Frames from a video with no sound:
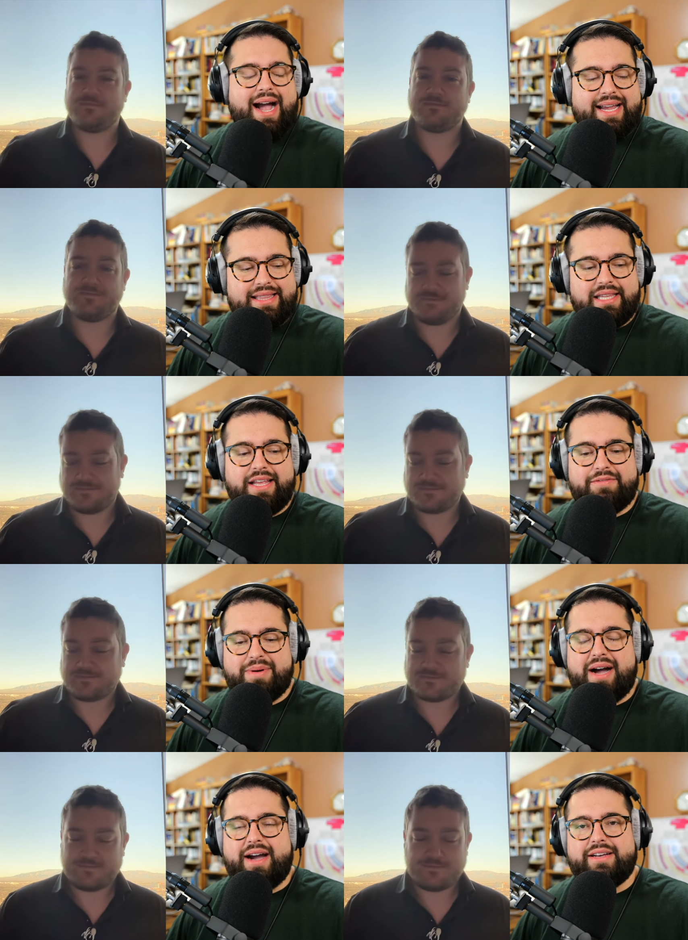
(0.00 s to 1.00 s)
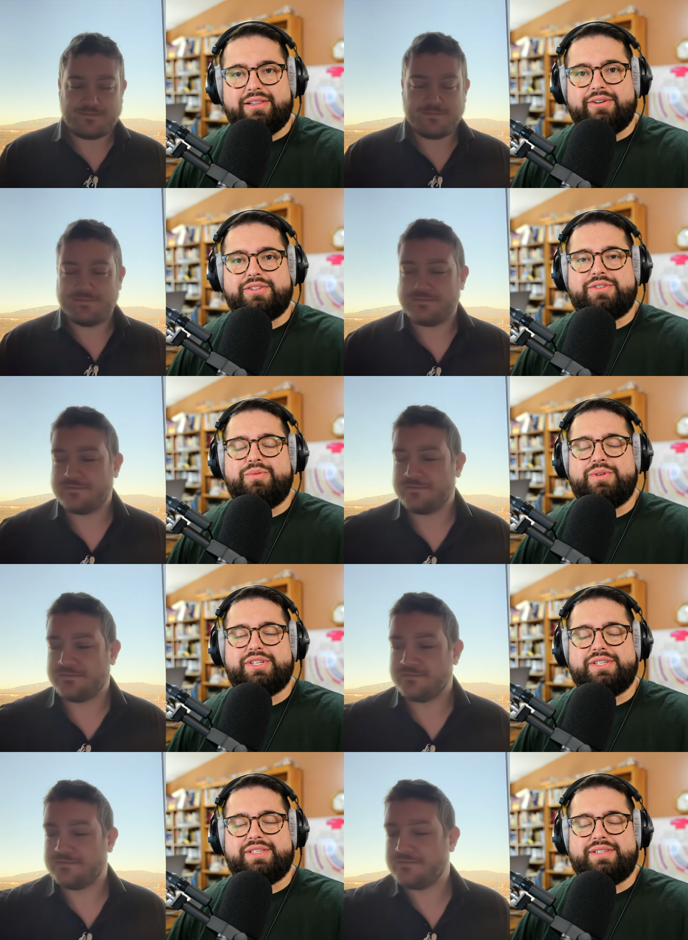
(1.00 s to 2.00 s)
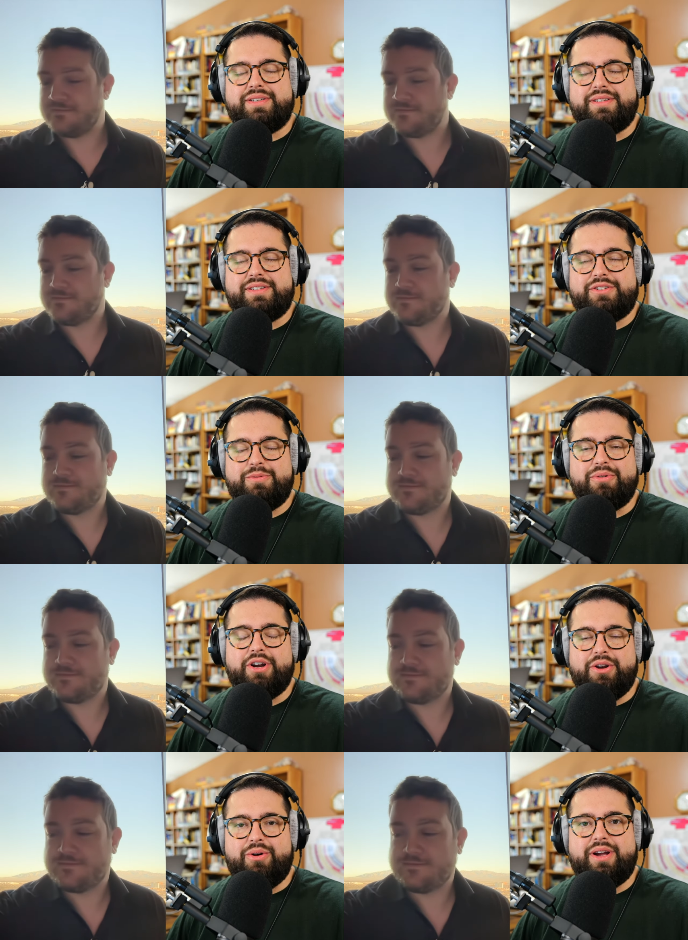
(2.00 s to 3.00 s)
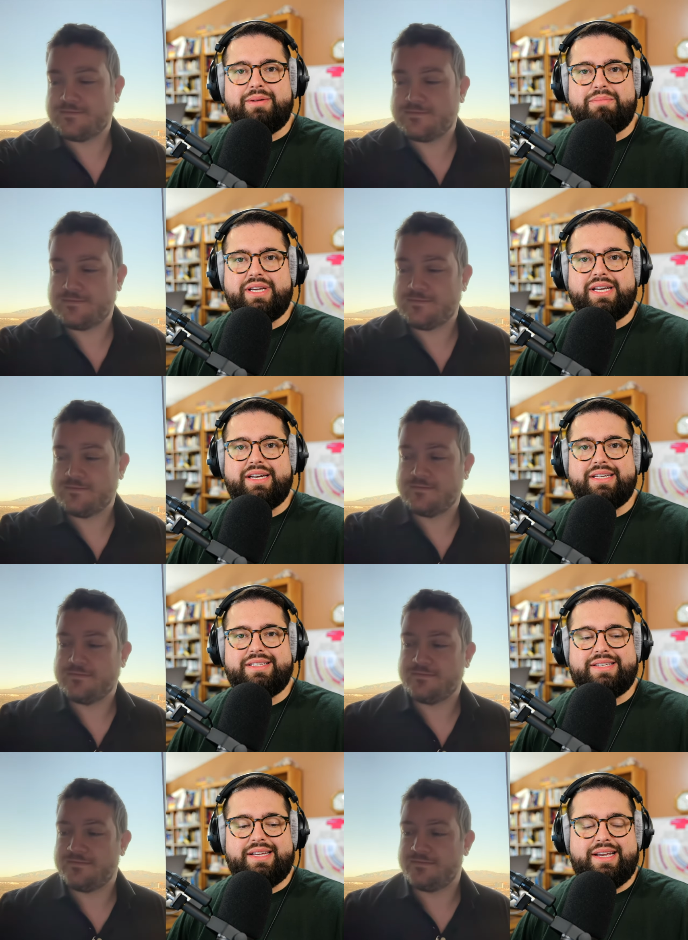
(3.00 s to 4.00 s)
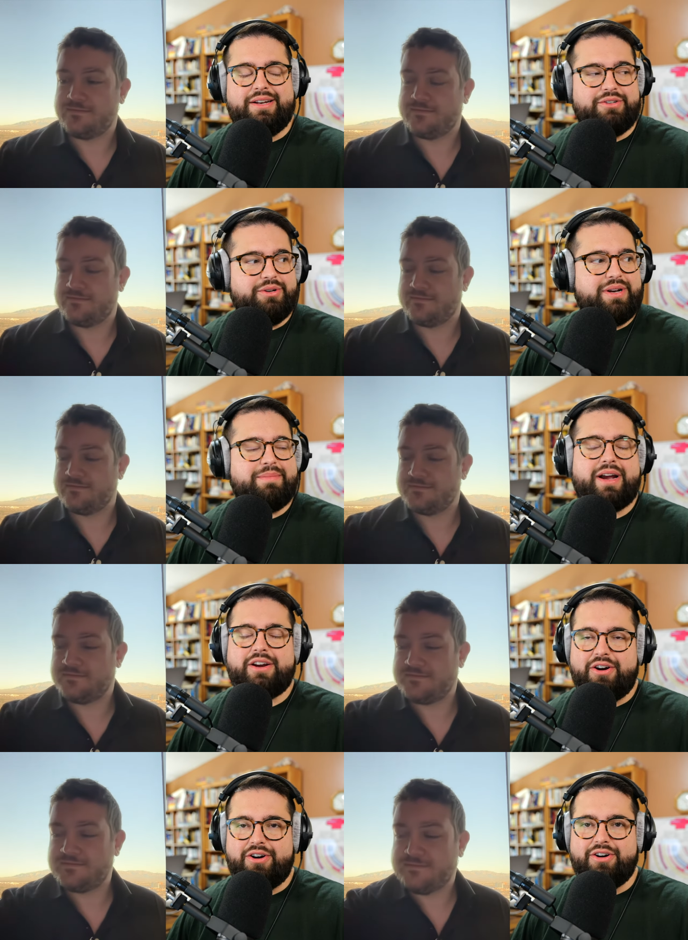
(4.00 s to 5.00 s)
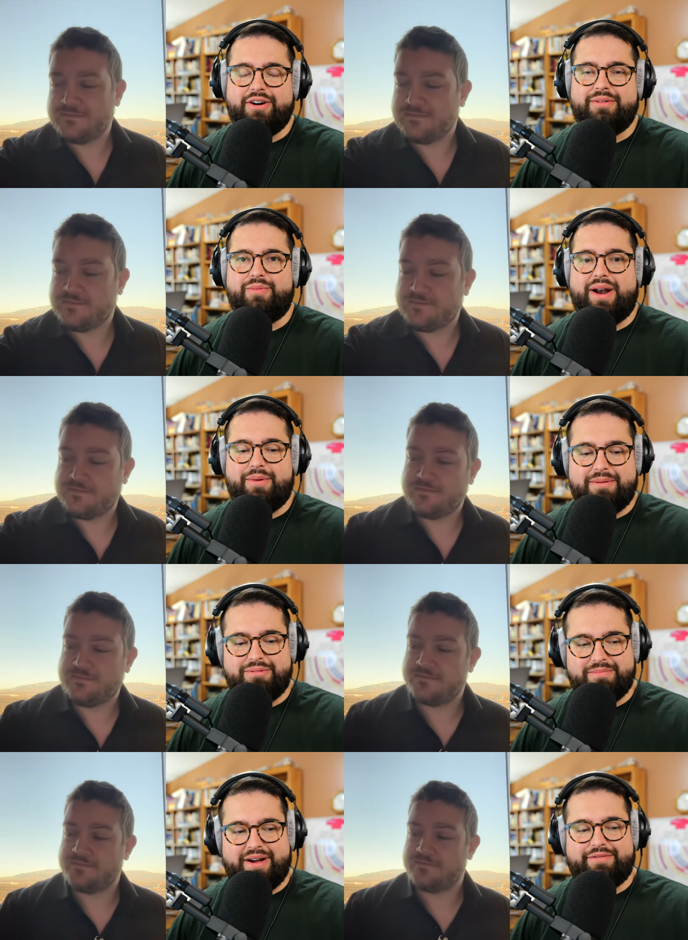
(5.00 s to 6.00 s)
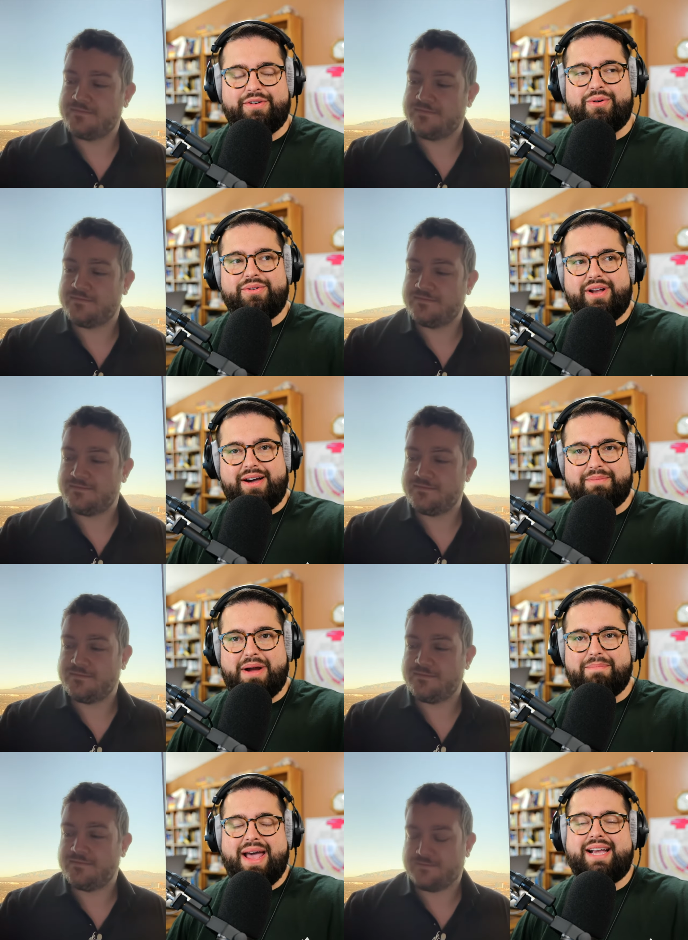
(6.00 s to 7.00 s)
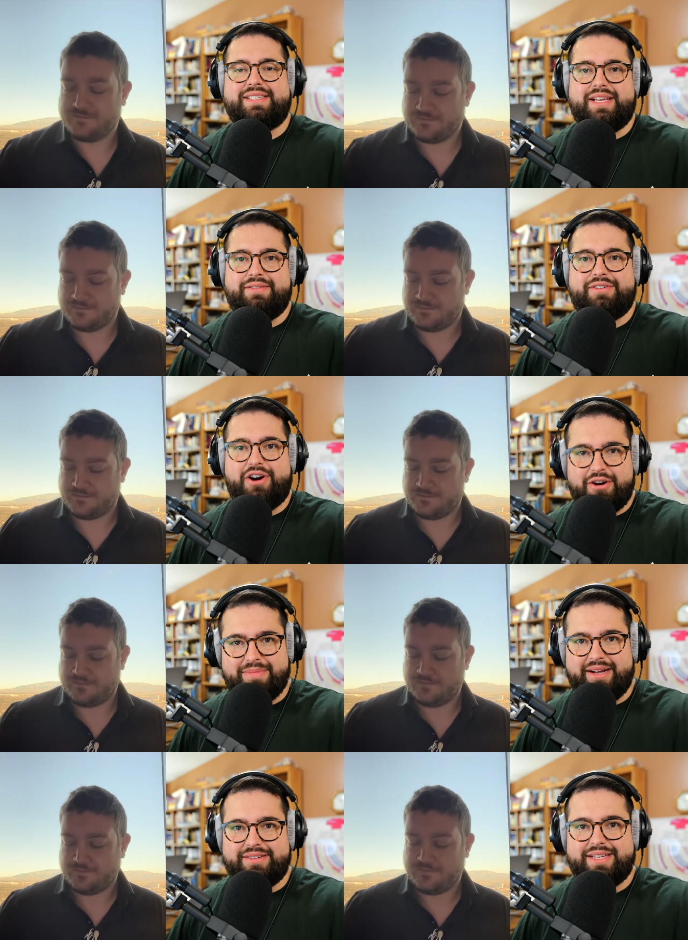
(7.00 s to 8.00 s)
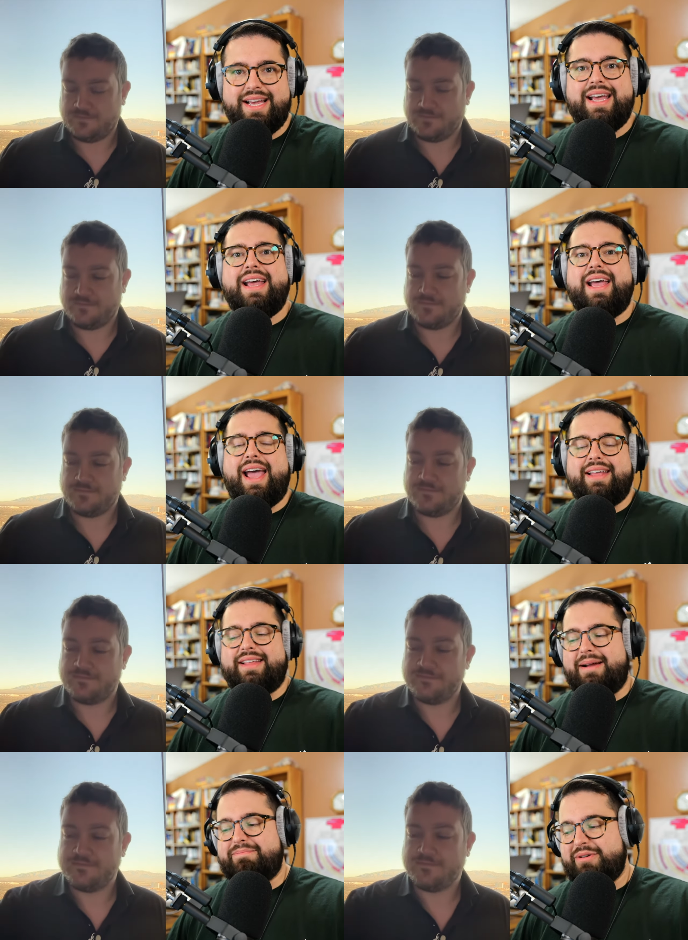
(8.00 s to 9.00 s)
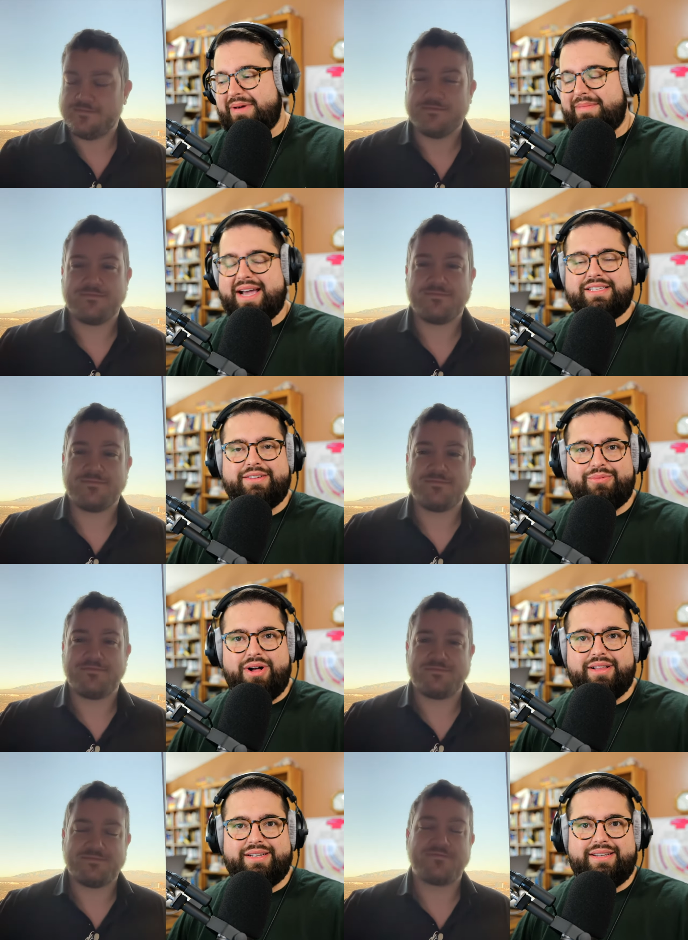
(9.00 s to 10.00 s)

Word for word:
Speaker 1: I get the left behind alerts, which is super annoying because it'll do it in my car when I want to put my phone on my MagSafe car mount, and then I put my MagSafe wallet